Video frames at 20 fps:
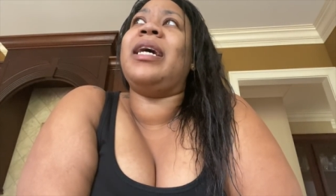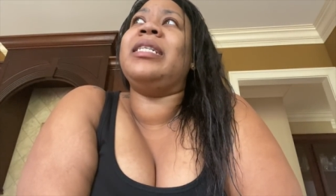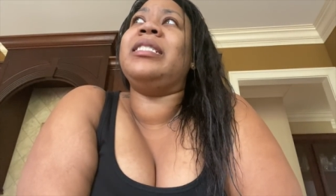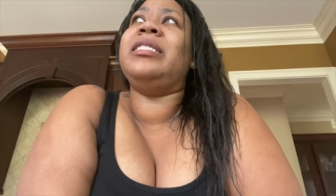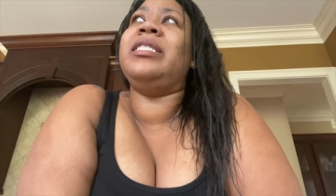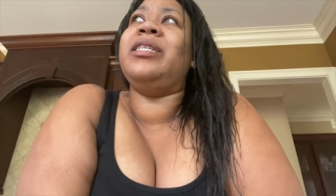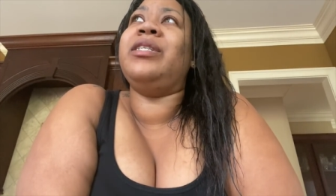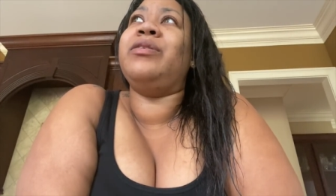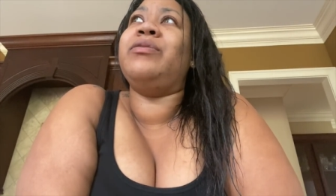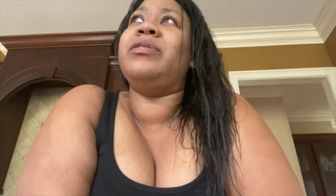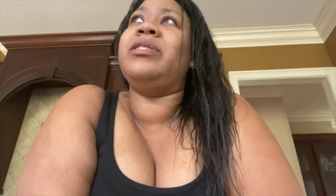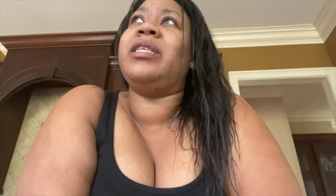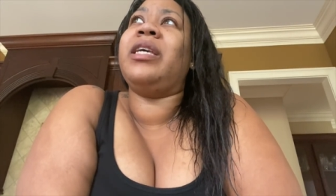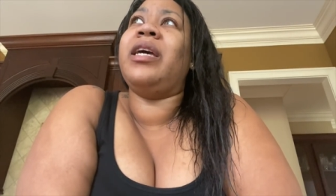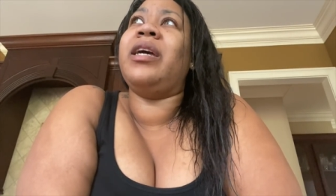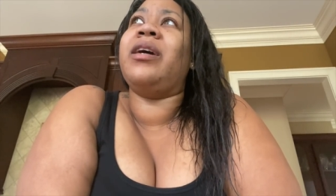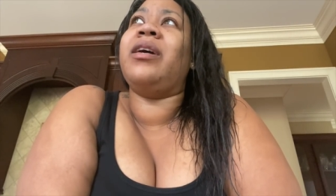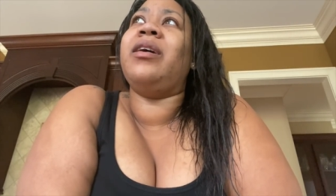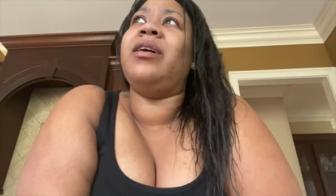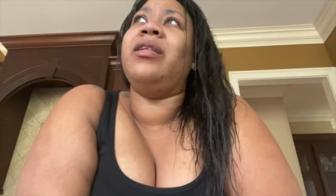I see no
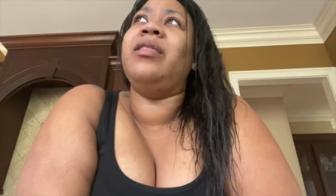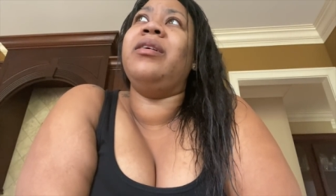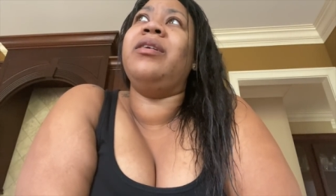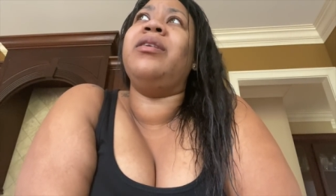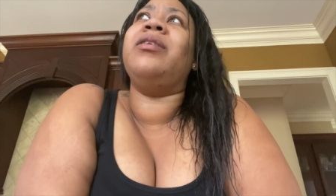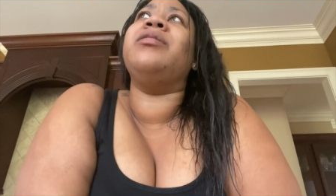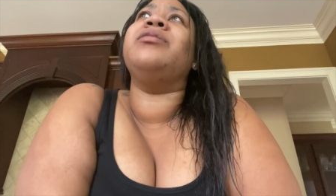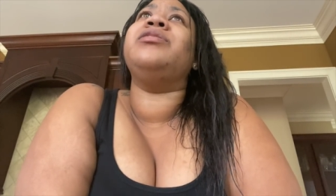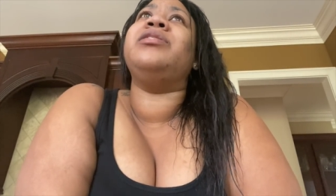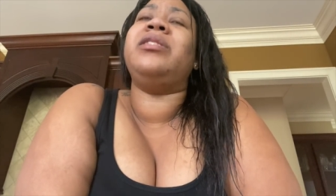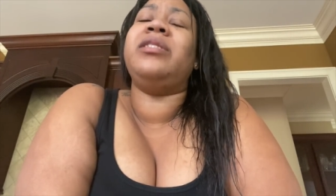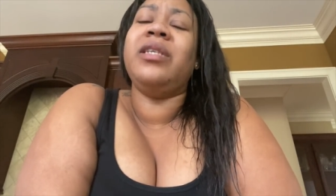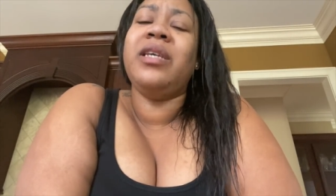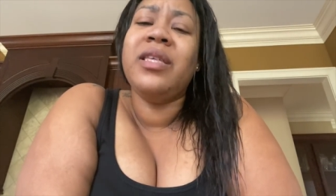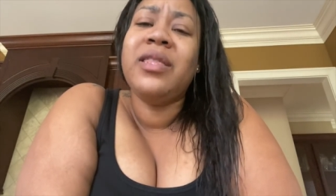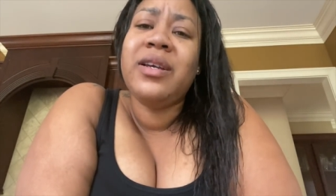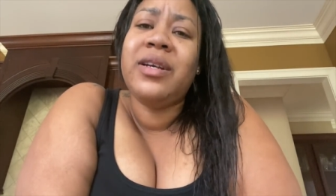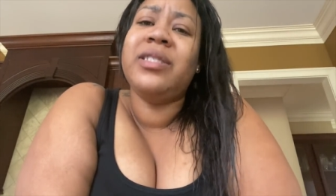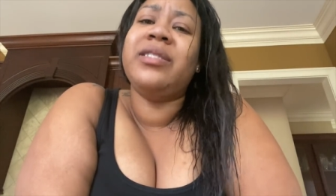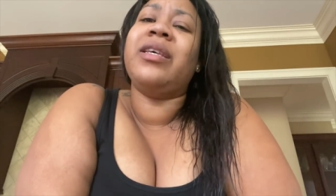skin color,
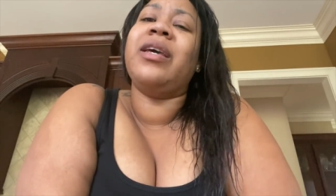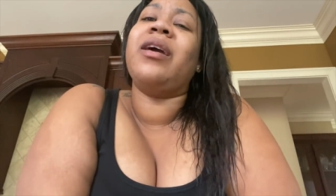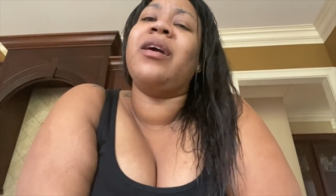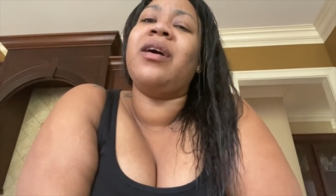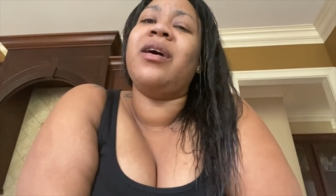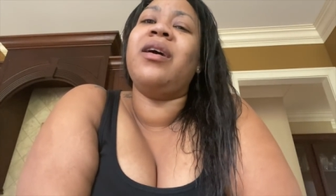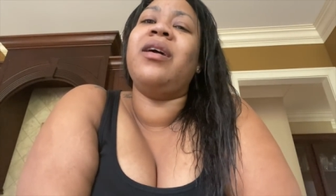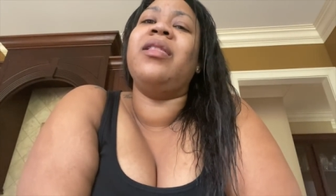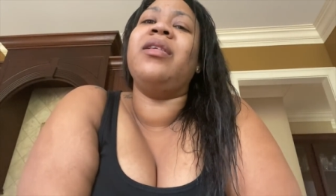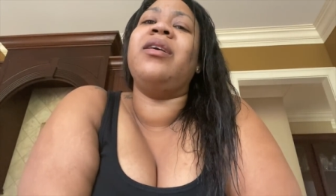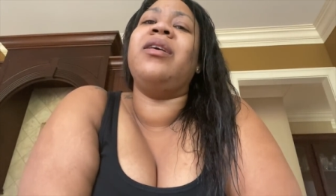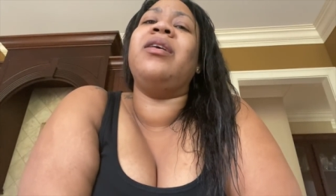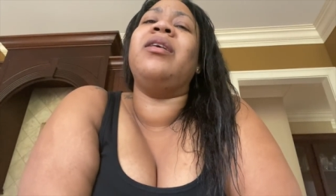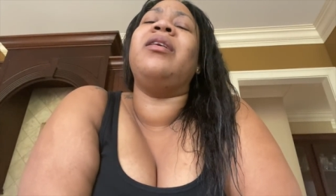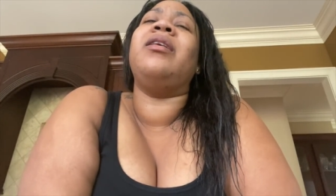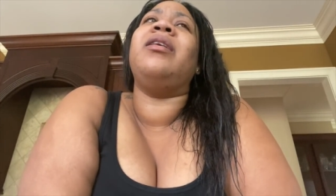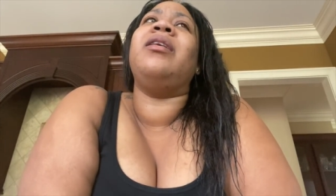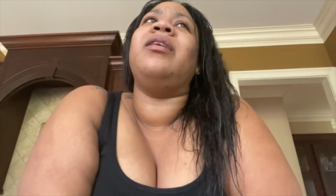see their skin color,